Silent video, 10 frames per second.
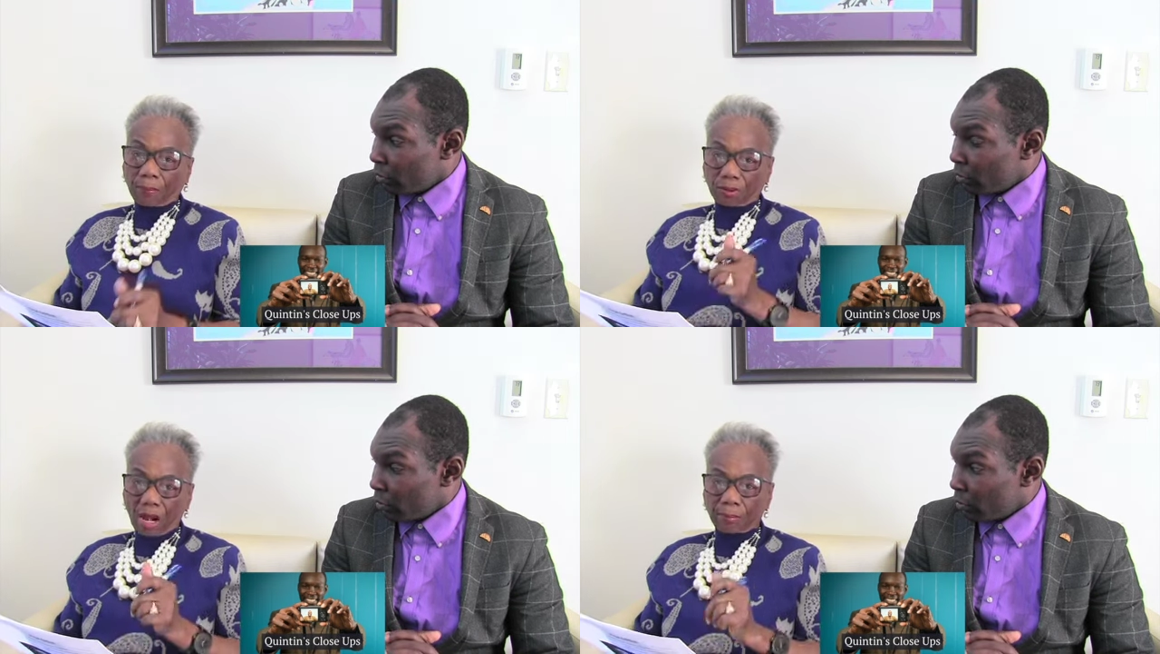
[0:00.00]

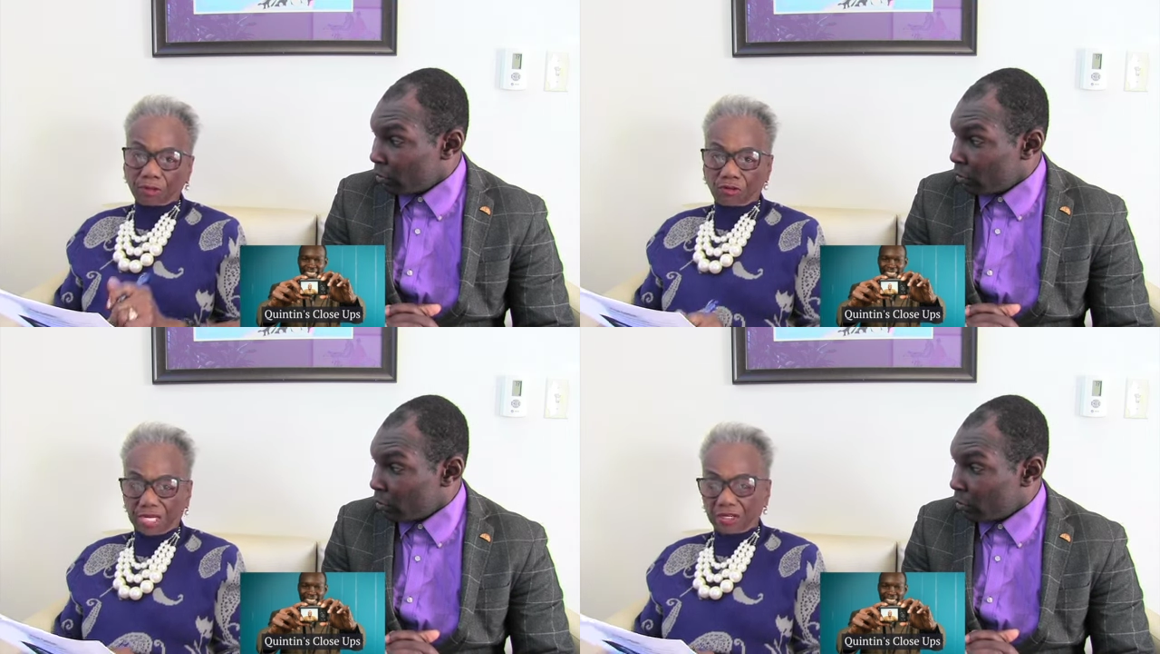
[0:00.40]
Speaker 1: proper
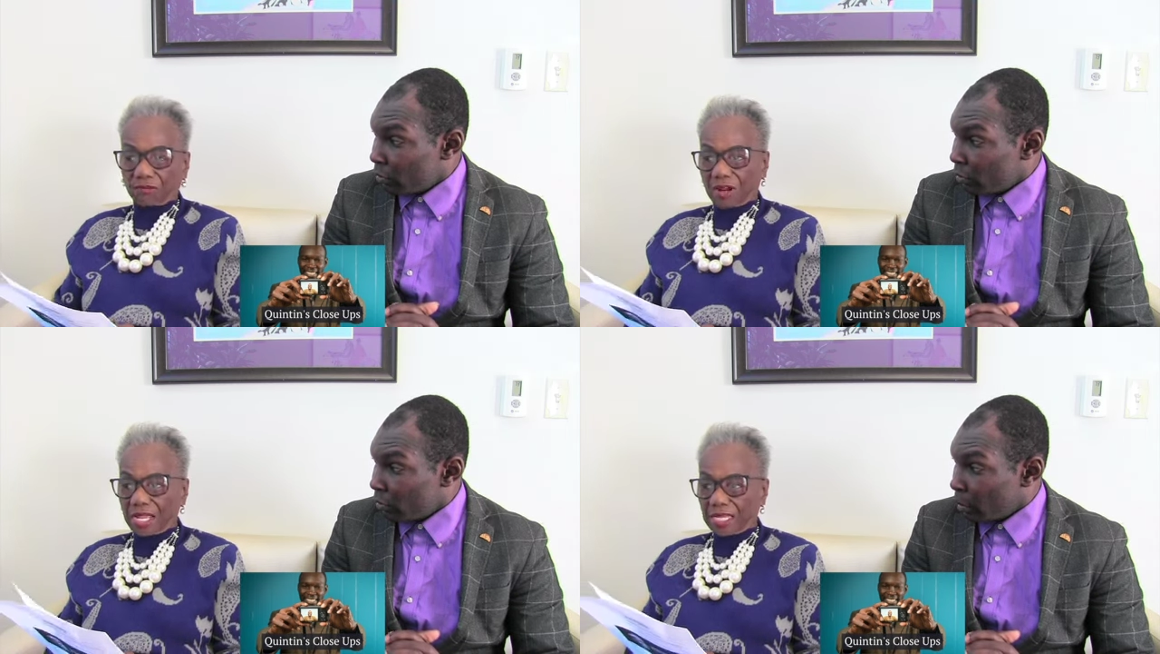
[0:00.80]
grant
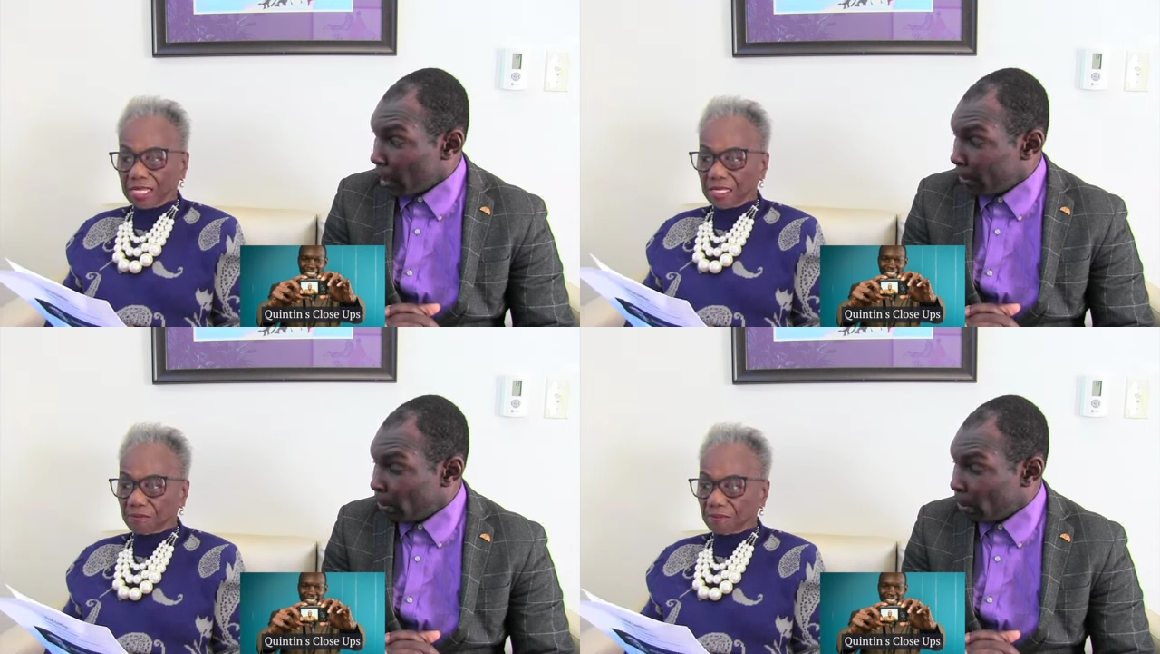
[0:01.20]

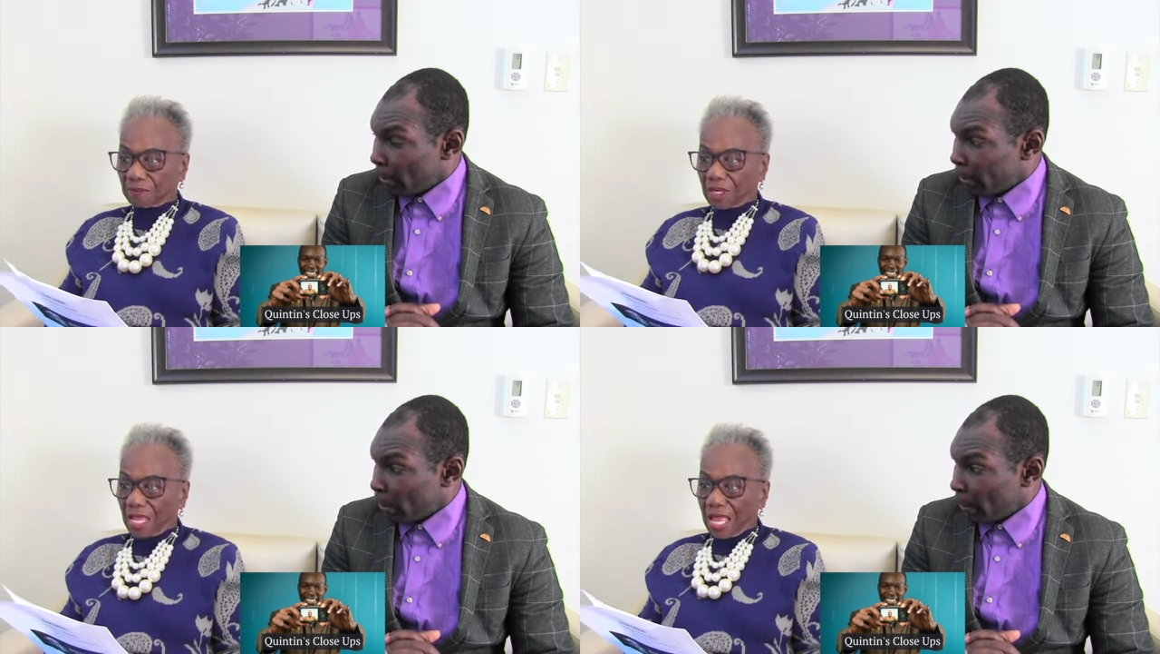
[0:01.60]
writing,
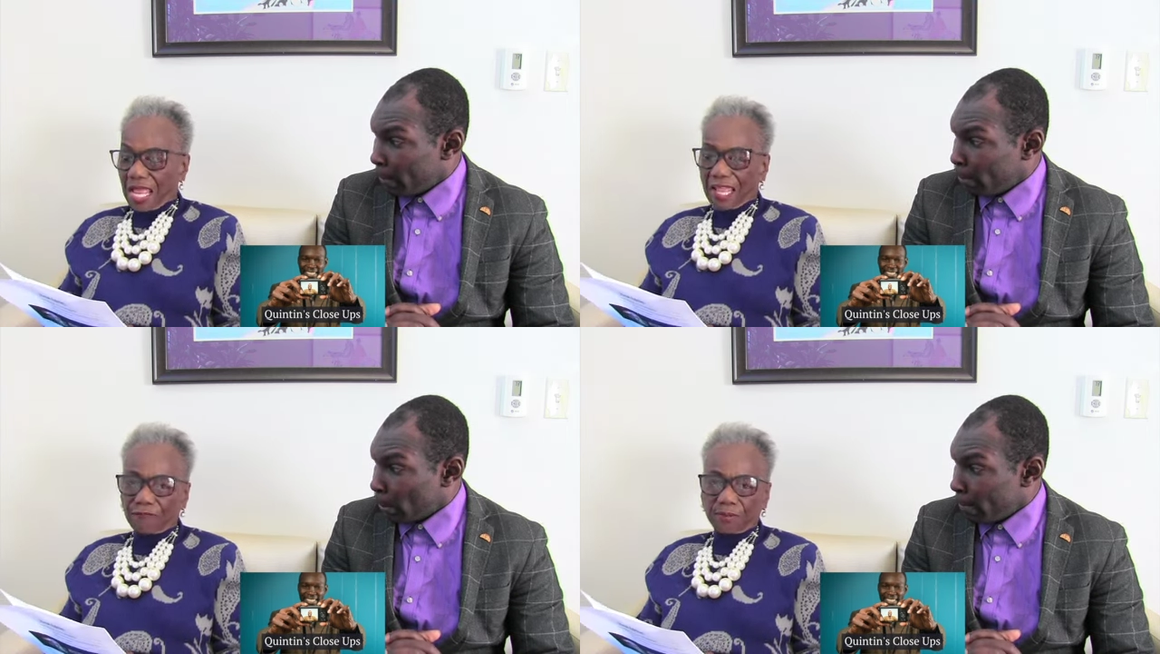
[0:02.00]

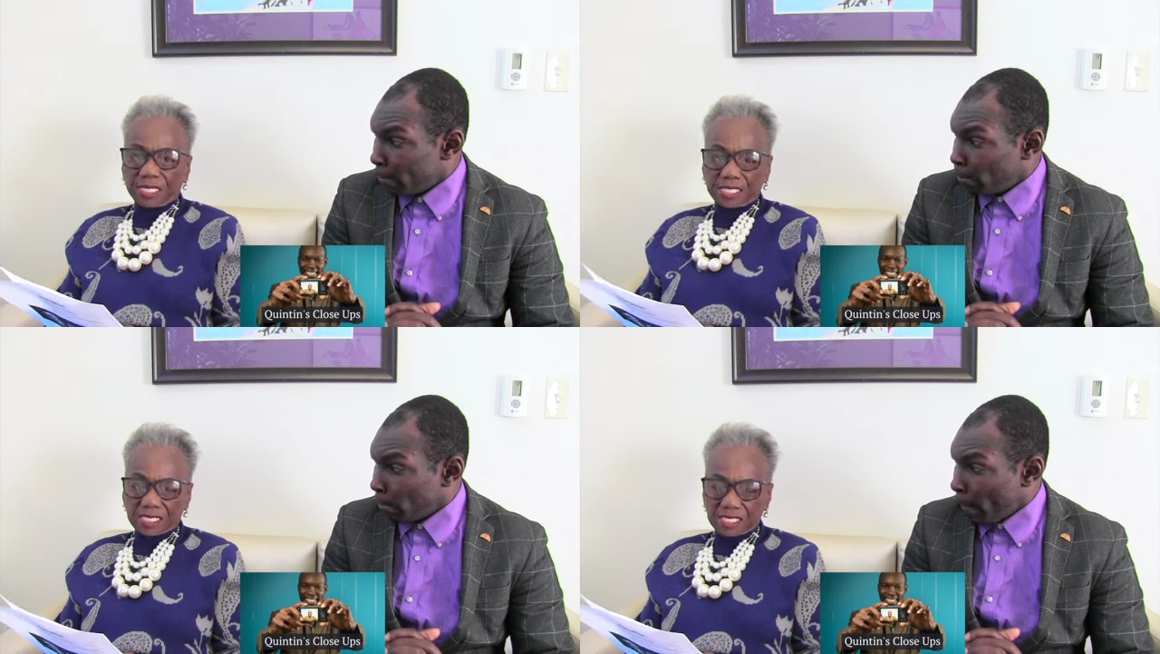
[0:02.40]
if
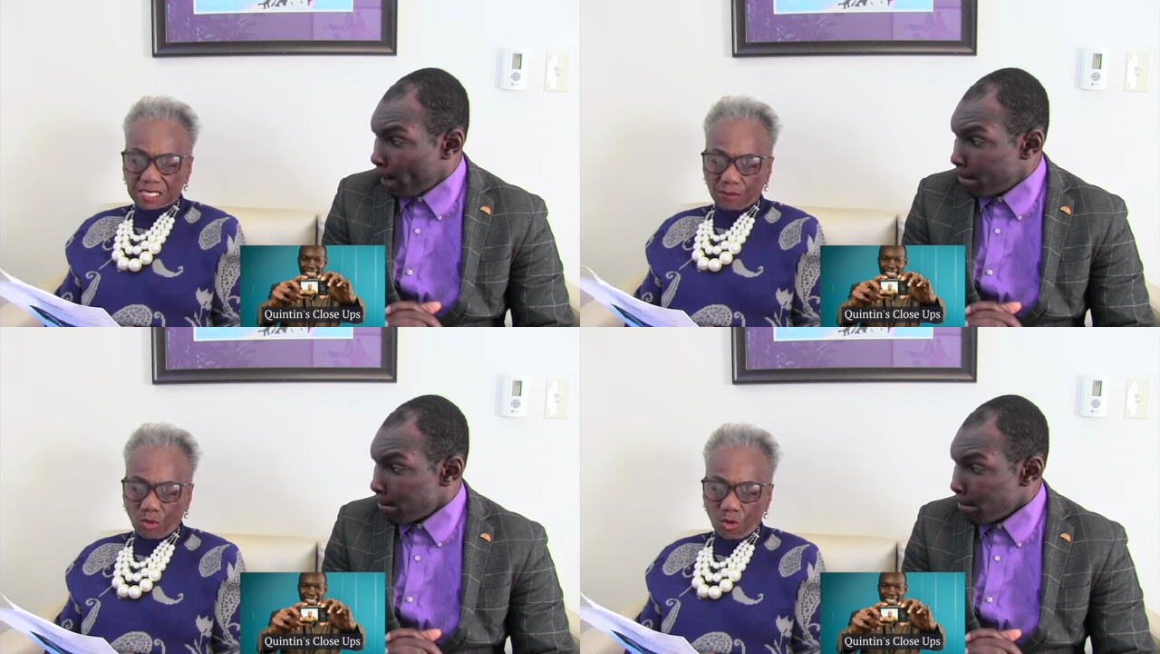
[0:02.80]
we did
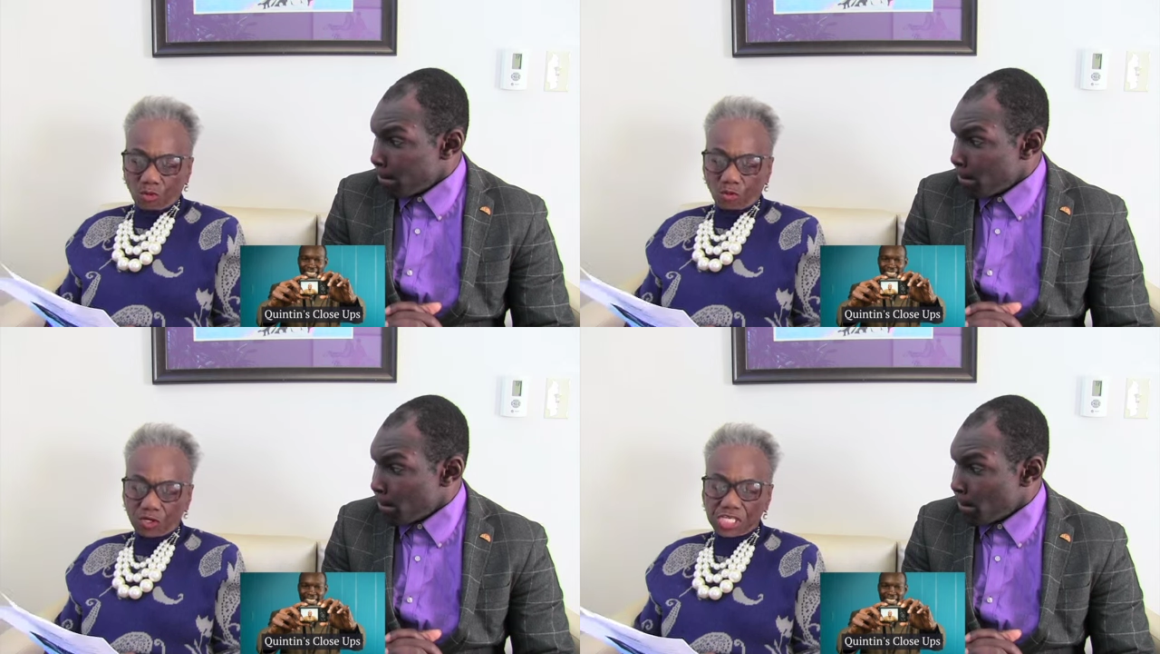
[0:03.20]
some
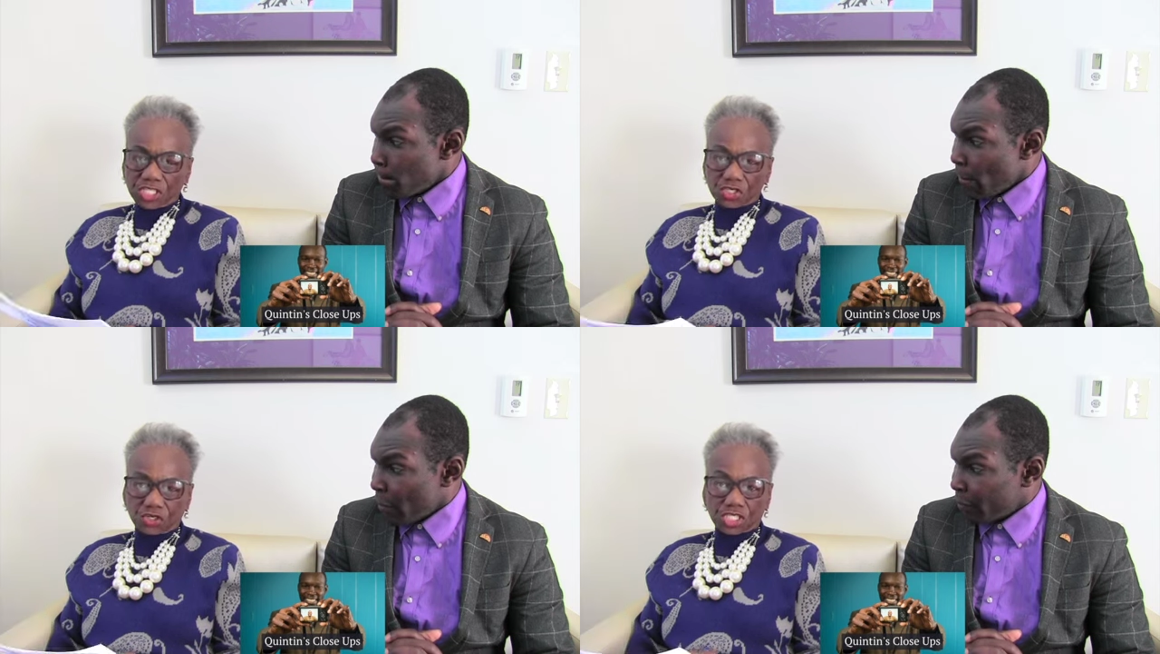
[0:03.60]
more
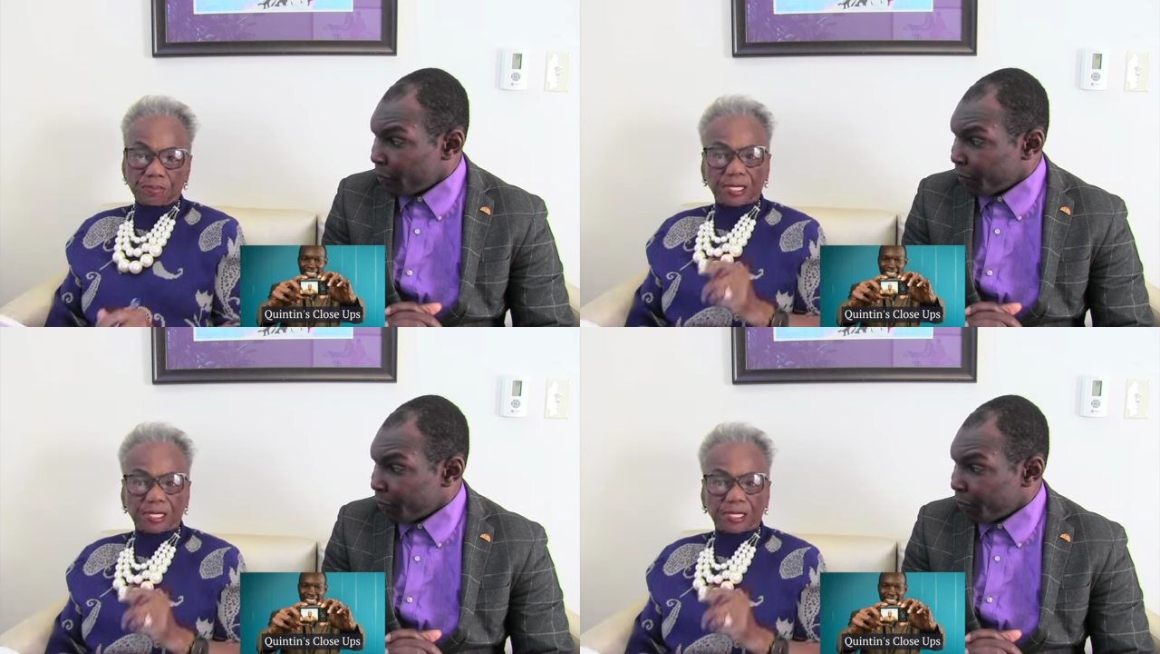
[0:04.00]
research,